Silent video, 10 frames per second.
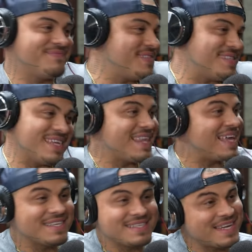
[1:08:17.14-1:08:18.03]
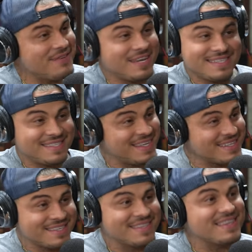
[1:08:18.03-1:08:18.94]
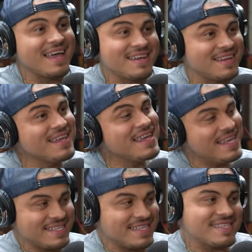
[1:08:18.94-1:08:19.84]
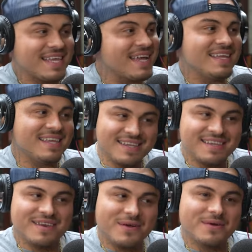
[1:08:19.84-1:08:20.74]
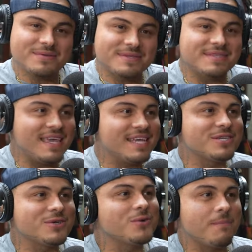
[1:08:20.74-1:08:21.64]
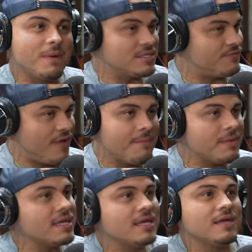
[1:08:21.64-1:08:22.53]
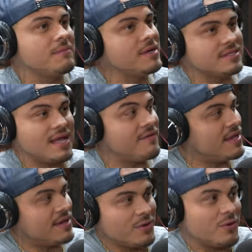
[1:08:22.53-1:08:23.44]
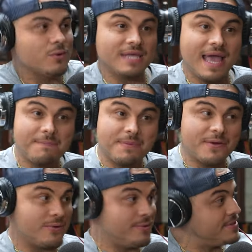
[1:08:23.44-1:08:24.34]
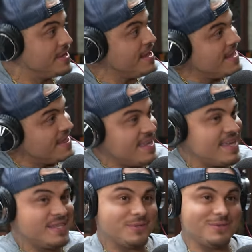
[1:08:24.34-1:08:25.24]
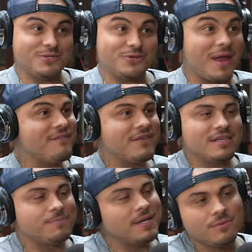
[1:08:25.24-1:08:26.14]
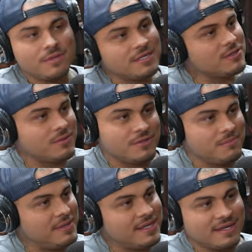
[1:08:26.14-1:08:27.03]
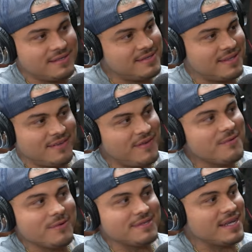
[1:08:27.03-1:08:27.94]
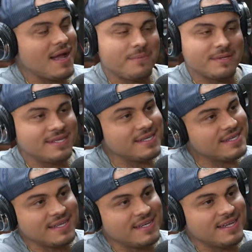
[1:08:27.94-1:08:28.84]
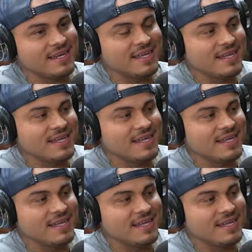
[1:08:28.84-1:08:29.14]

to say that doesn't even exist that yeah. it's a silent you know issue amongst family amongst i mean you know who's happier who's this who's traveling especially with the social media stuff everyone's yeah. in competition and